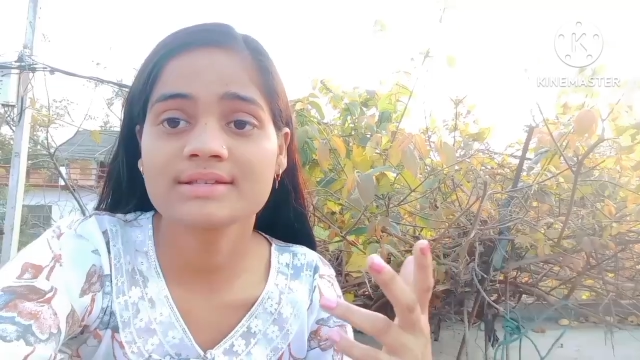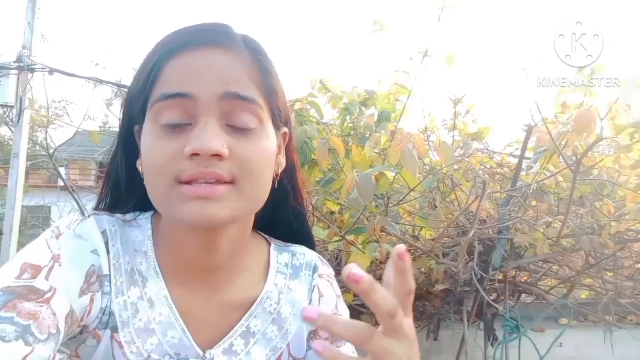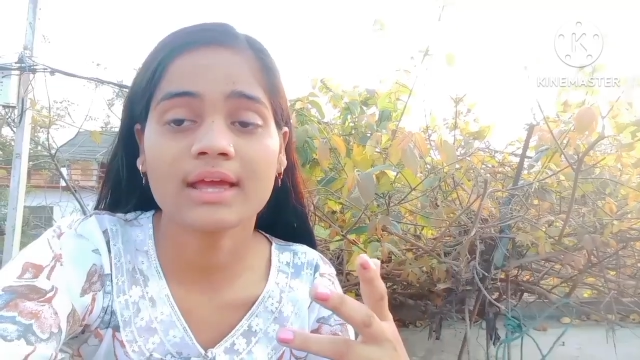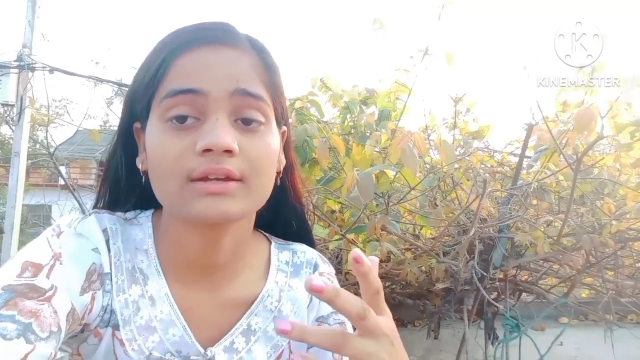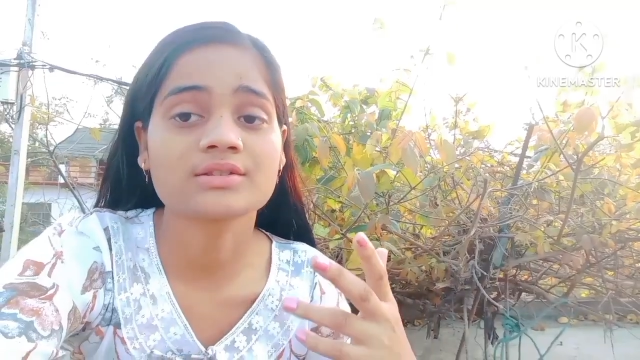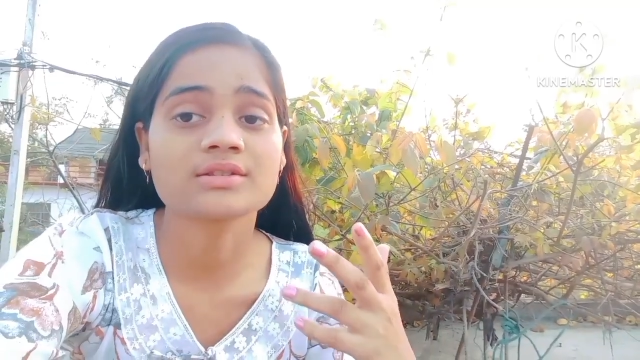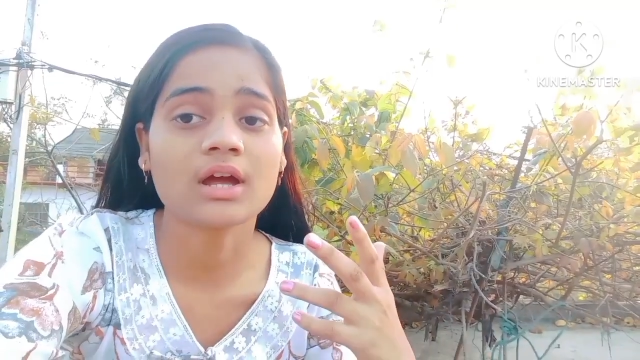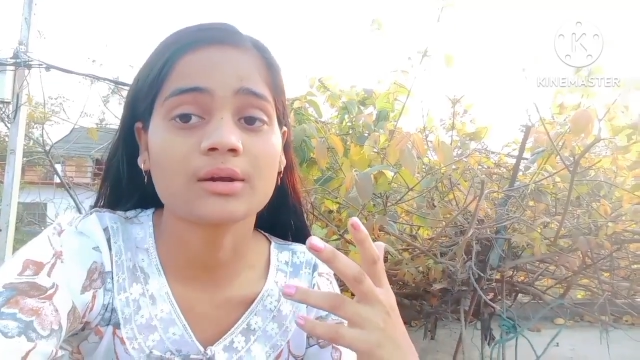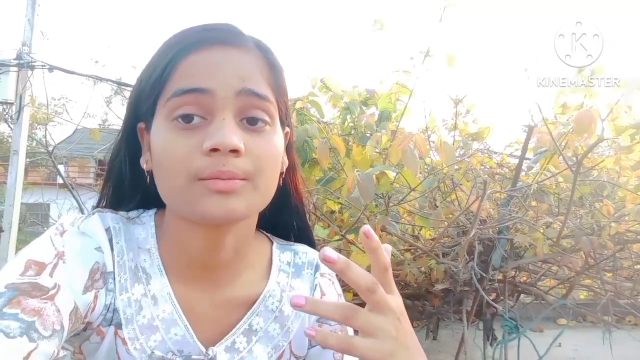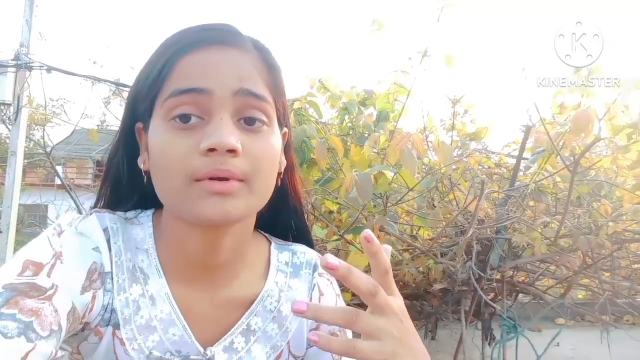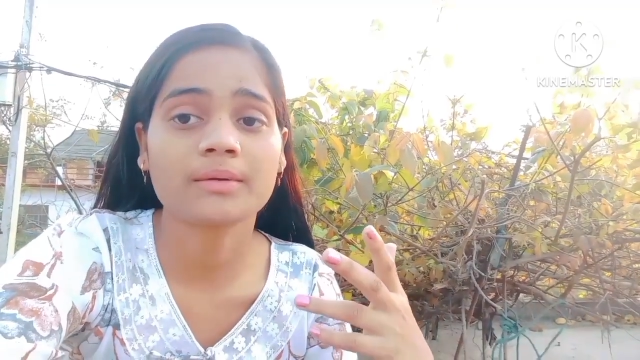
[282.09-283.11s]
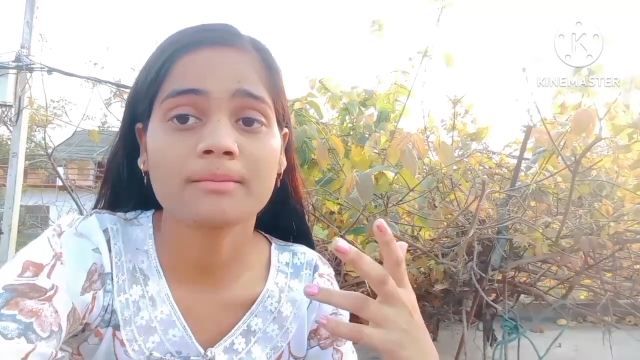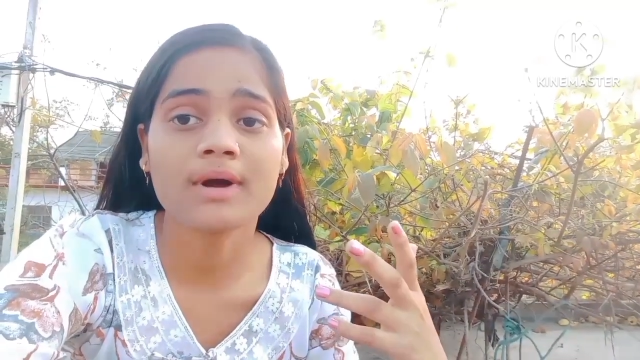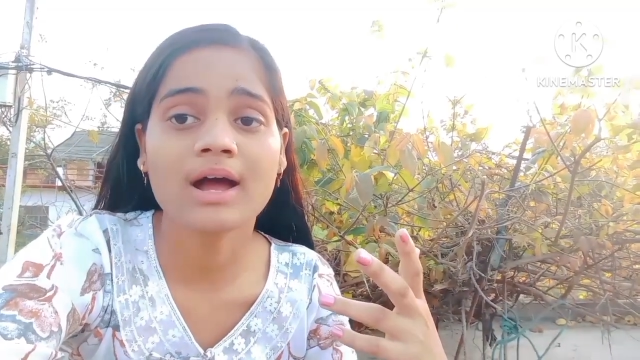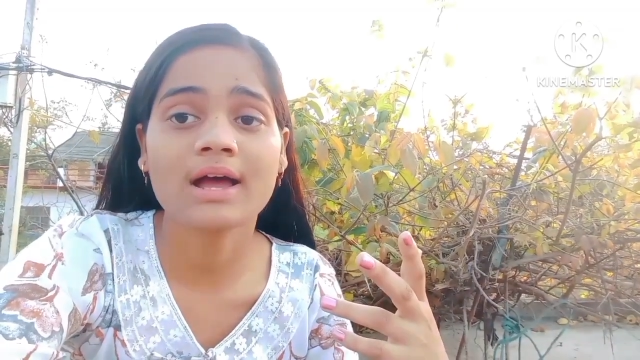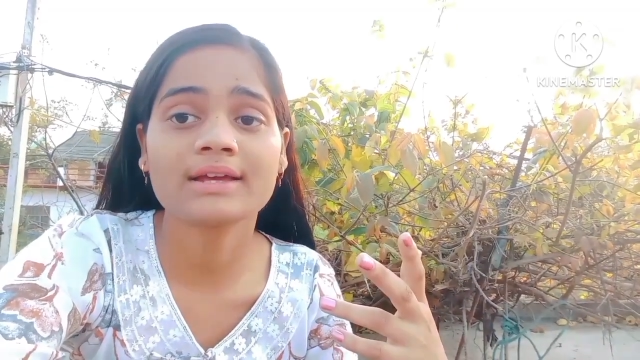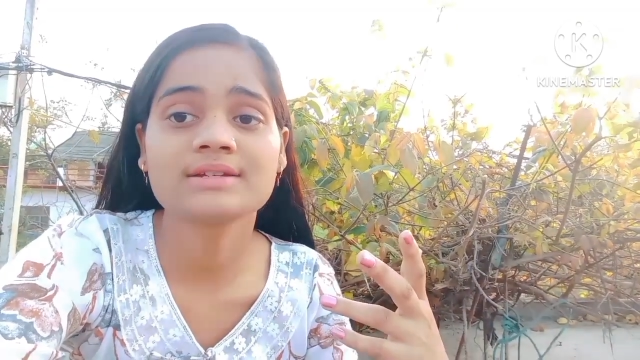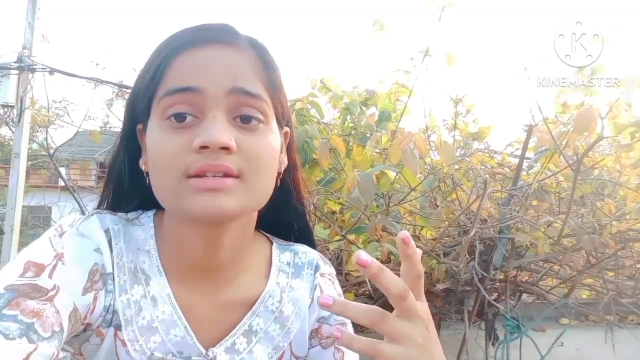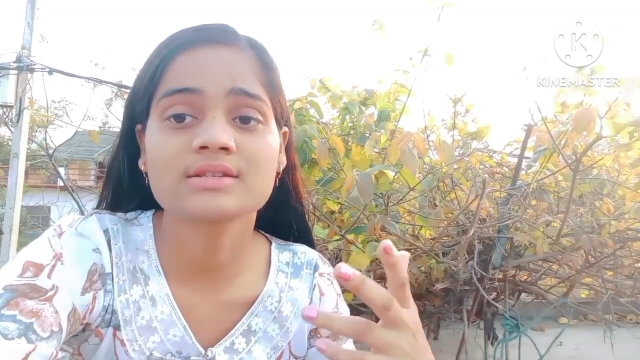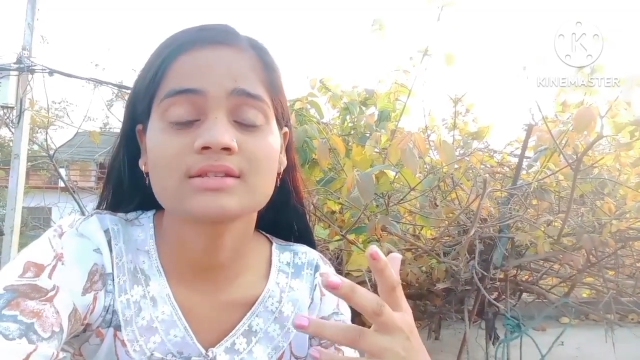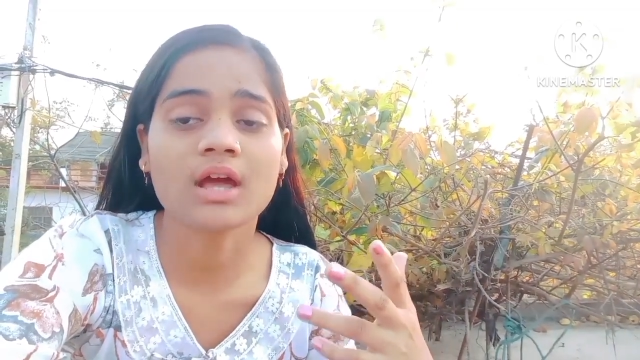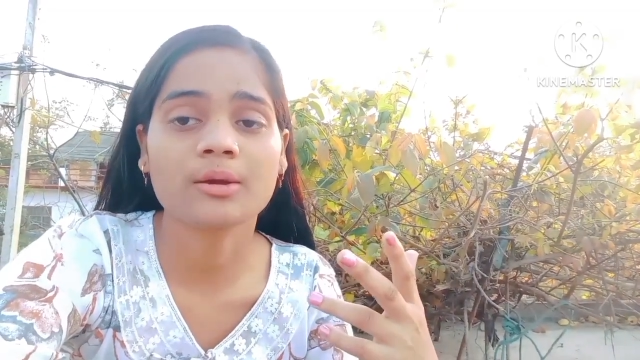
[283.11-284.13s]
and sharp our mind and
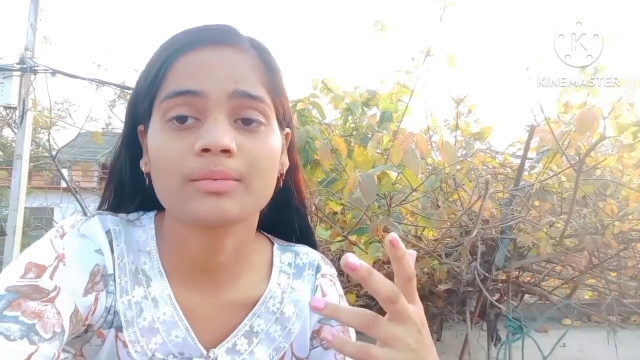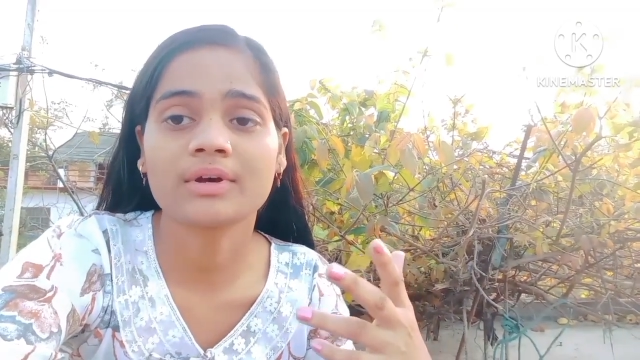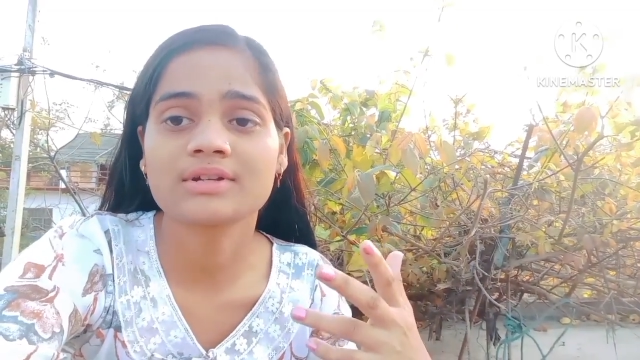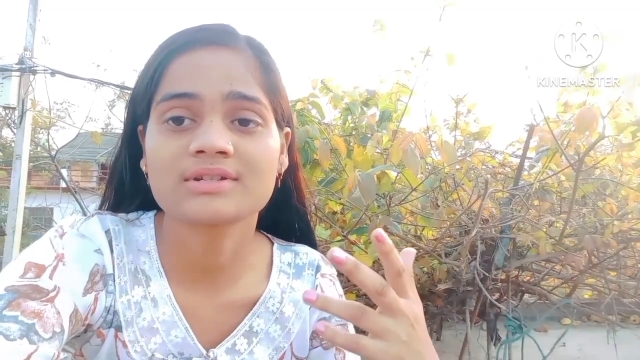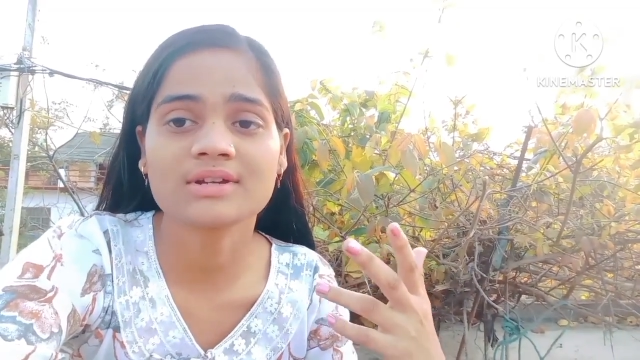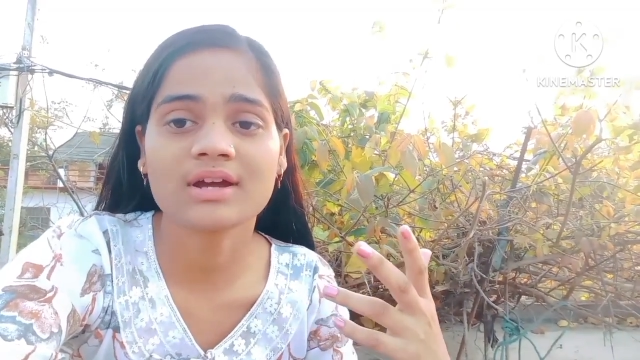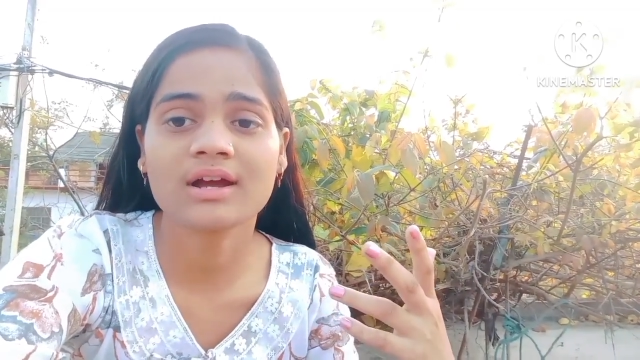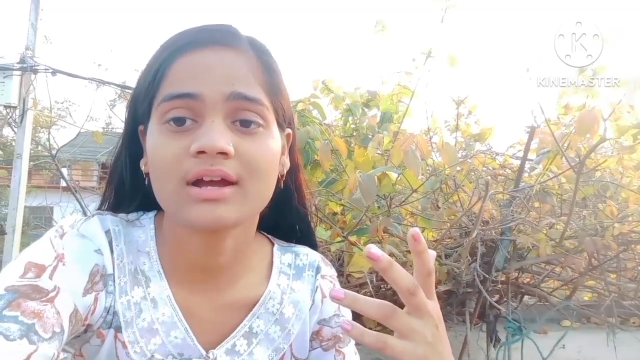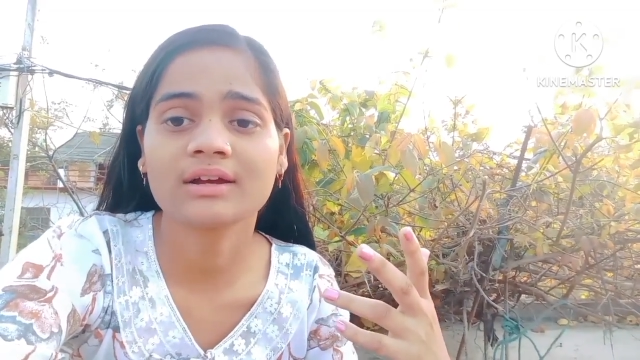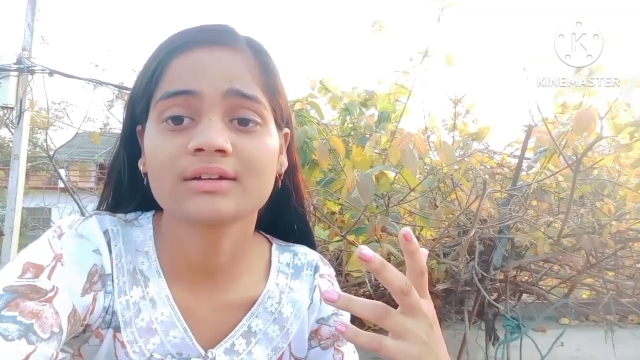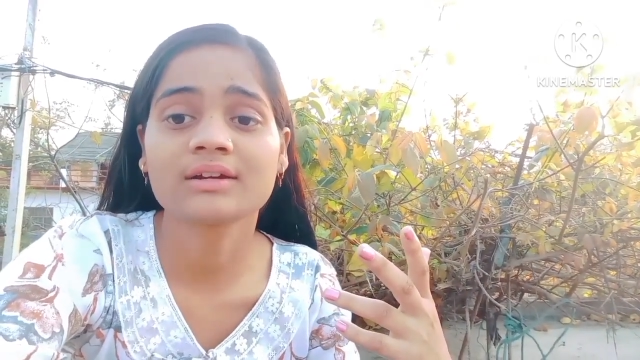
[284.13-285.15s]
sharp our tongue.